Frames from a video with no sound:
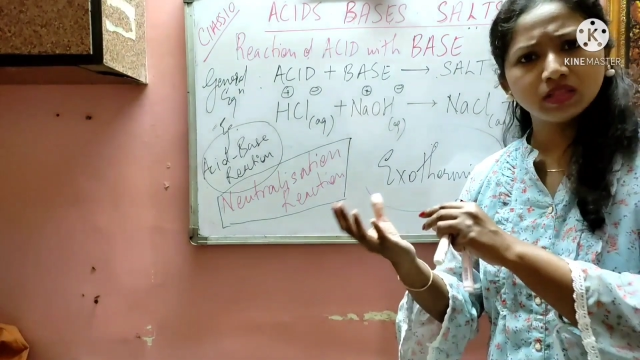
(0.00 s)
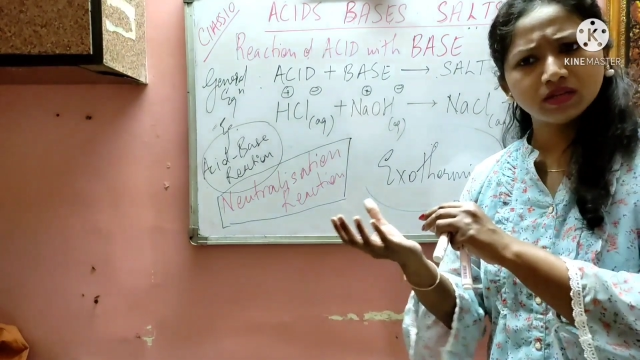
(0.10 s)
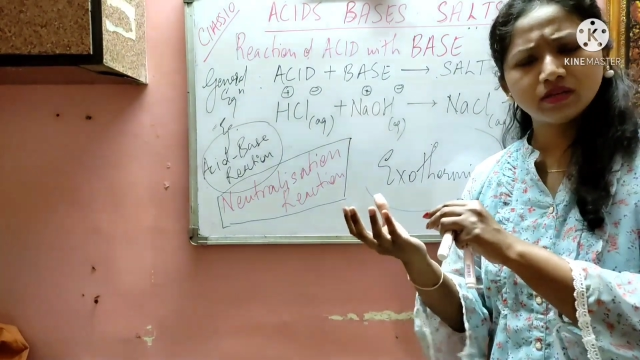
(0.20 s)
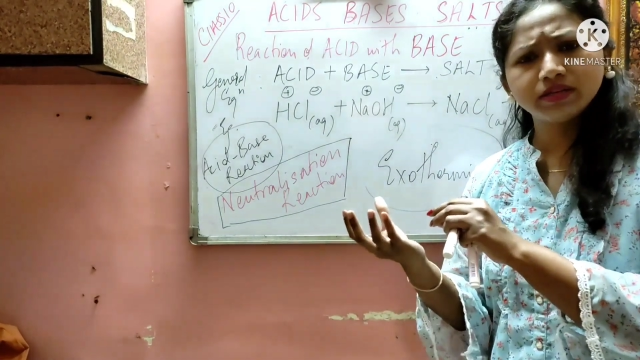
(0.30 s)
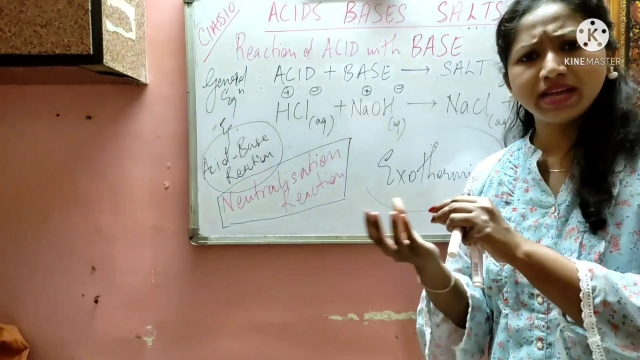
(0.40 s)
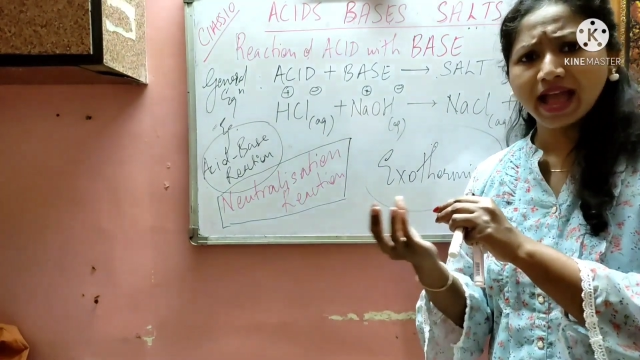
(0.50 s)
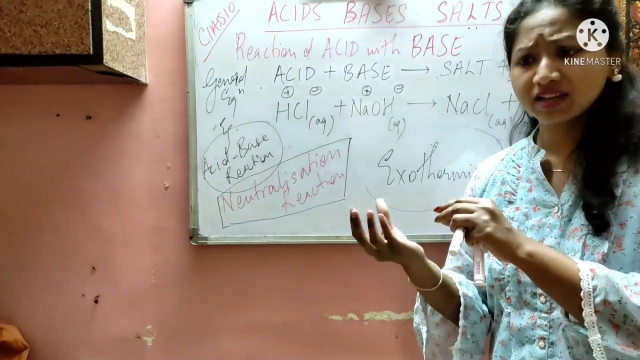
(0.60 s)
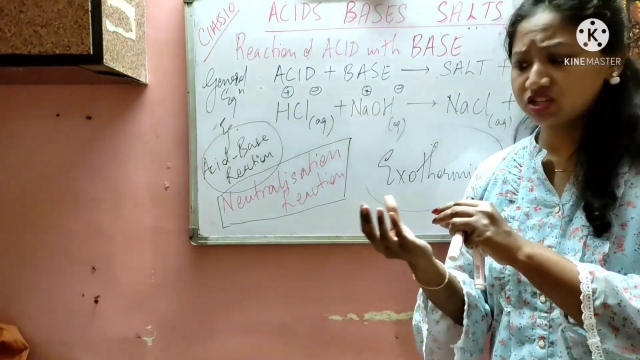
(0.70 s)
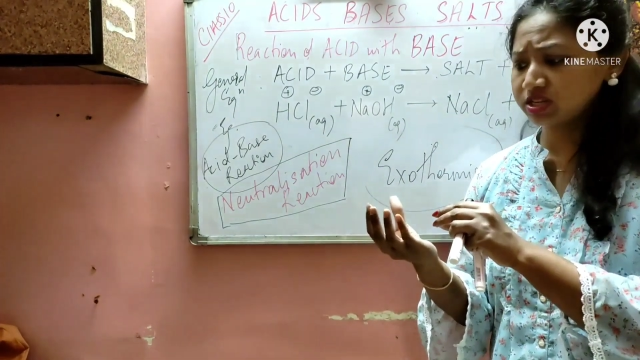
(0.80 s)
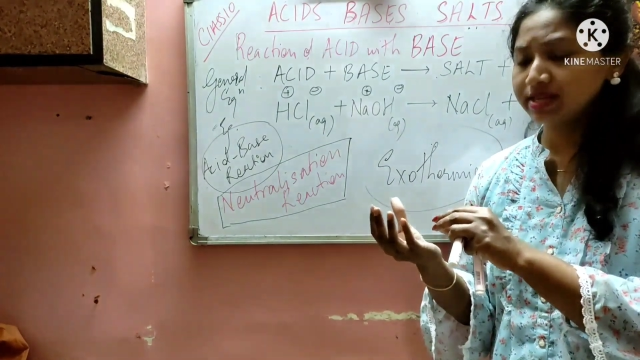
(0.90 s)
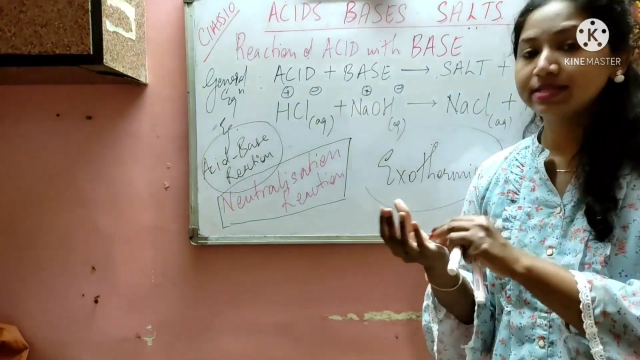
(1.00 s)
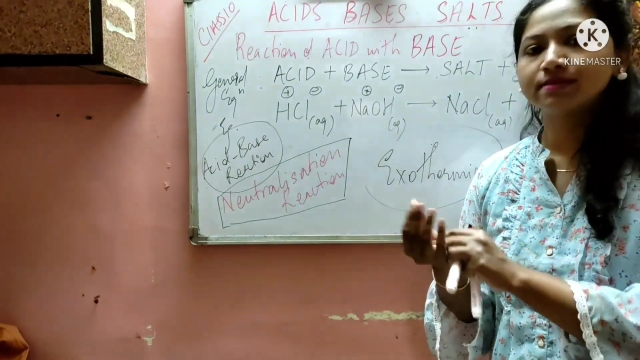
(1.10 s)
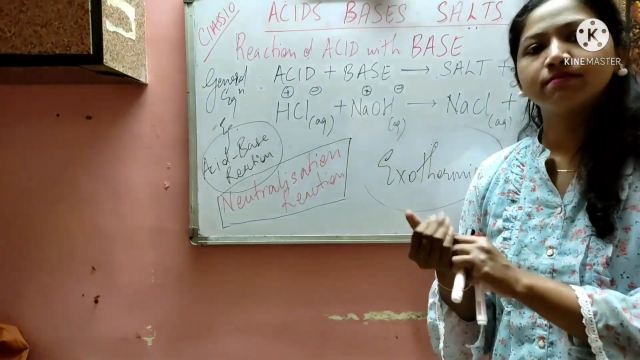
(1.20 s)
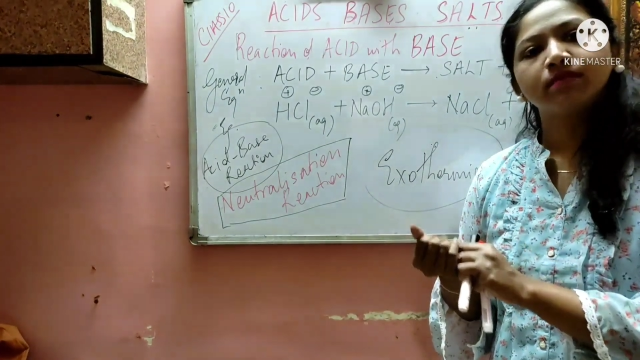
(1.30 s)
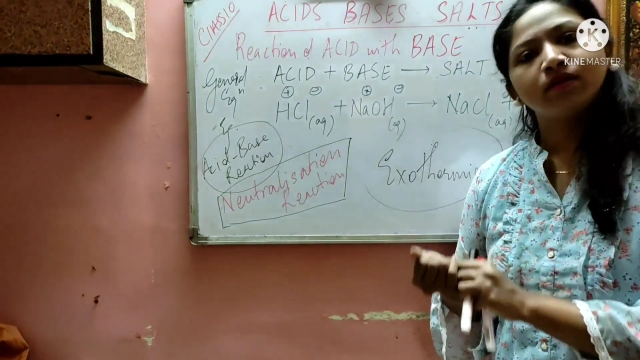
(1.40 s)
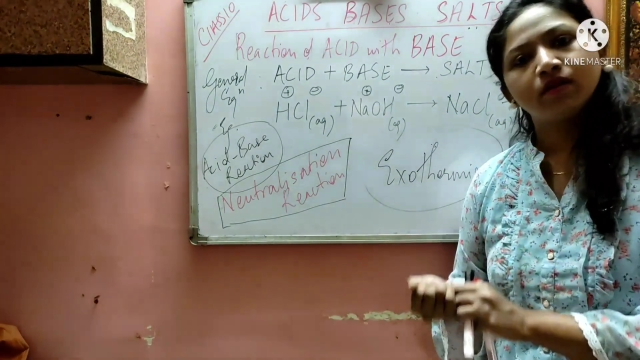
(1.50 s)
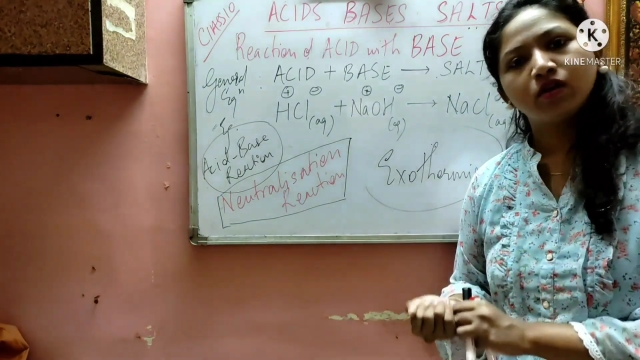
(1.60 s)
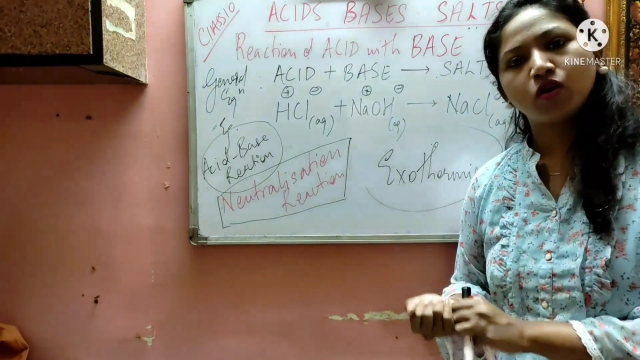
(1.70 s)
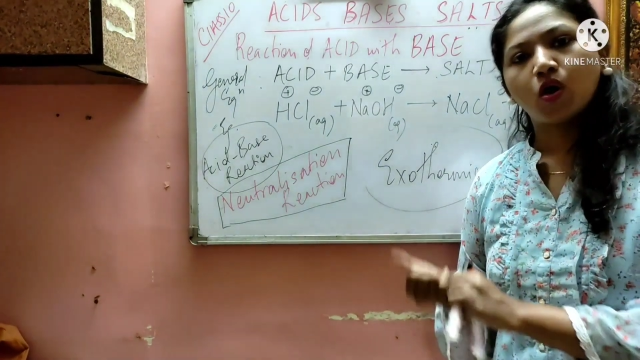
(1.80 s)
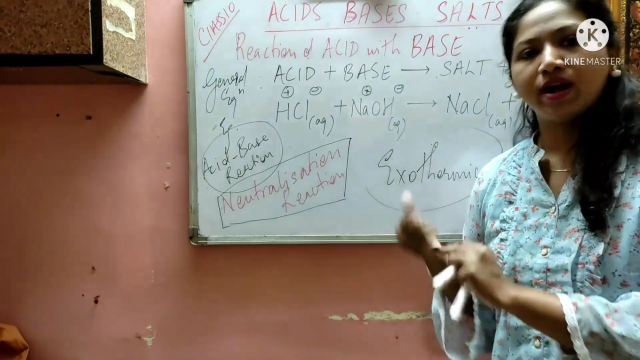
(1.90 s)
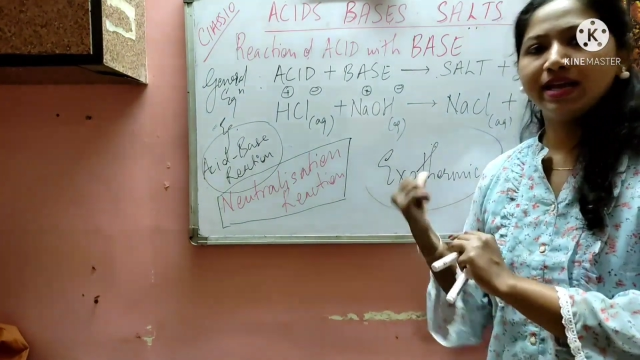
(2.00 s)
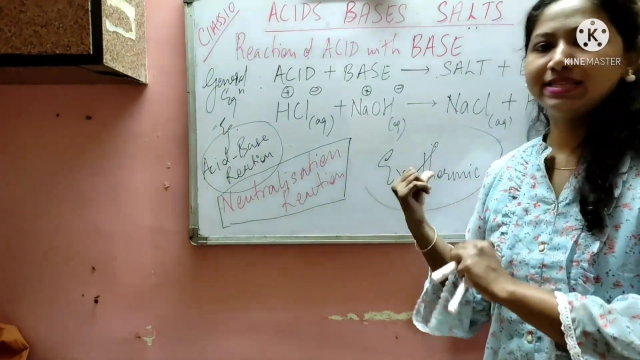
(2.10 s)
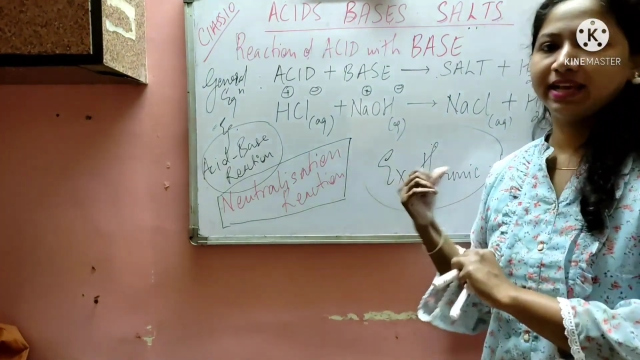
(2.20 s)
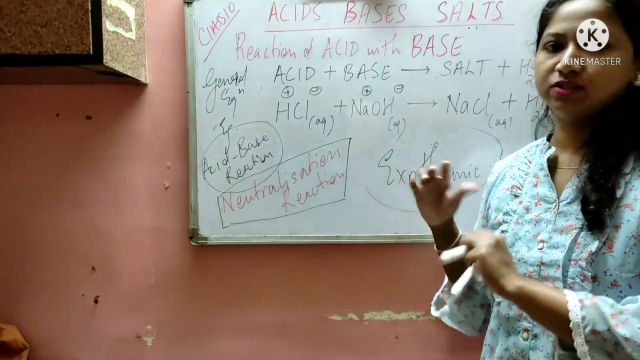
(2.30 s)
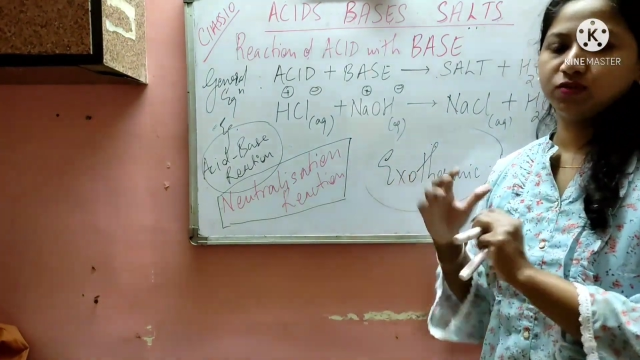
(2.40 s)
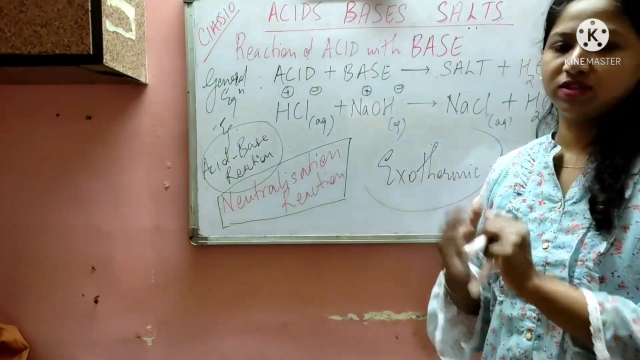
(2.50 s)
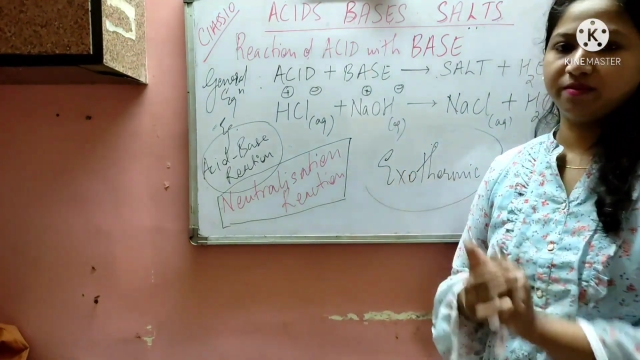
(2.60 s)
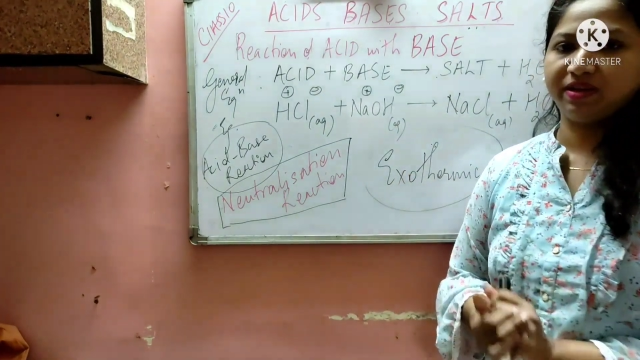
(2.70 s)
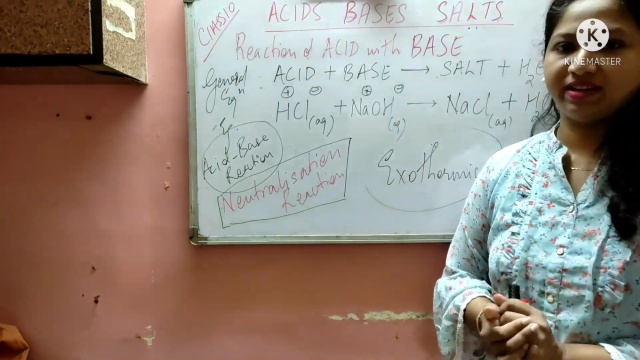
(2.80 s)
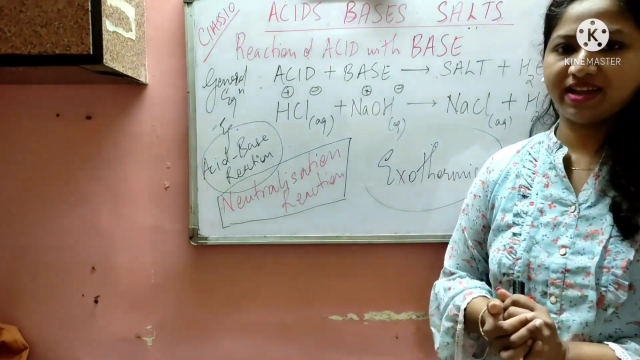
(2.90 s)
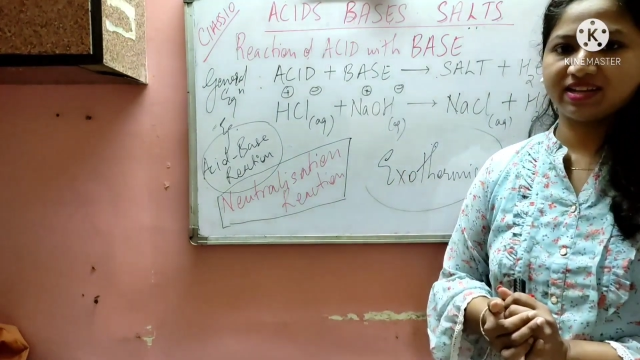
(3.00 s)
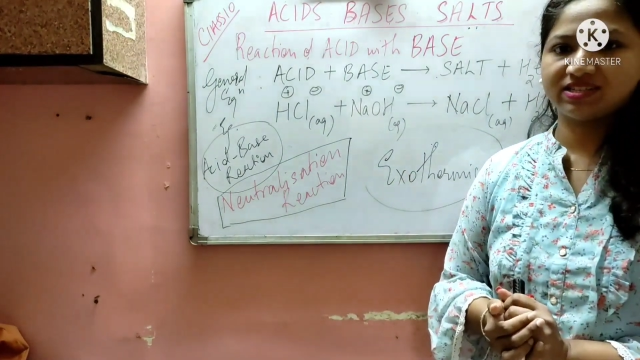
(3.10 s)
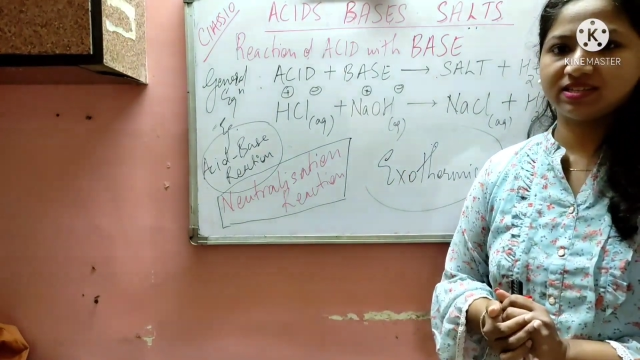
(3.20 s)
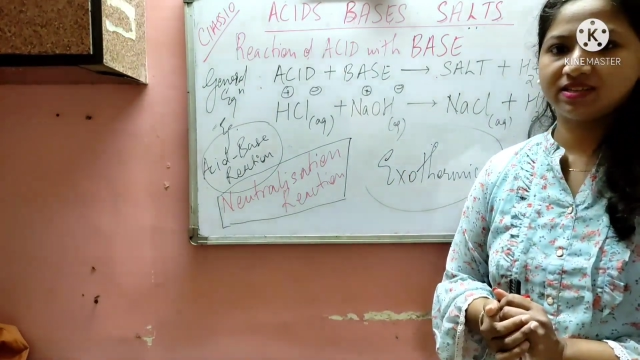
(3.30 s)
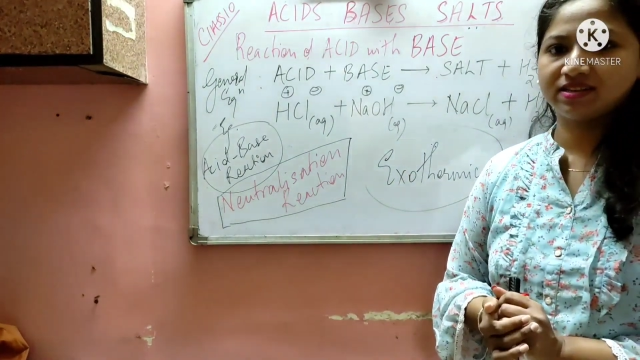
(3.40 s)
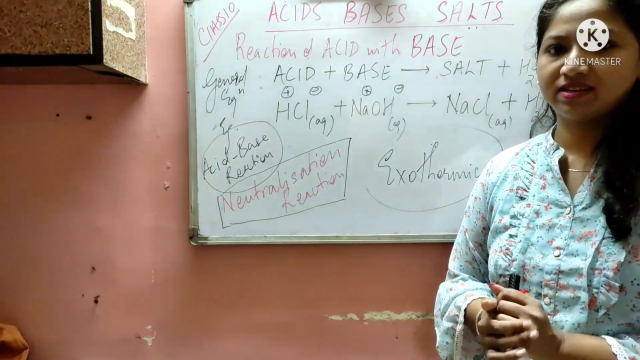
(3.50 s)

the reaction is called as exothermic reaction.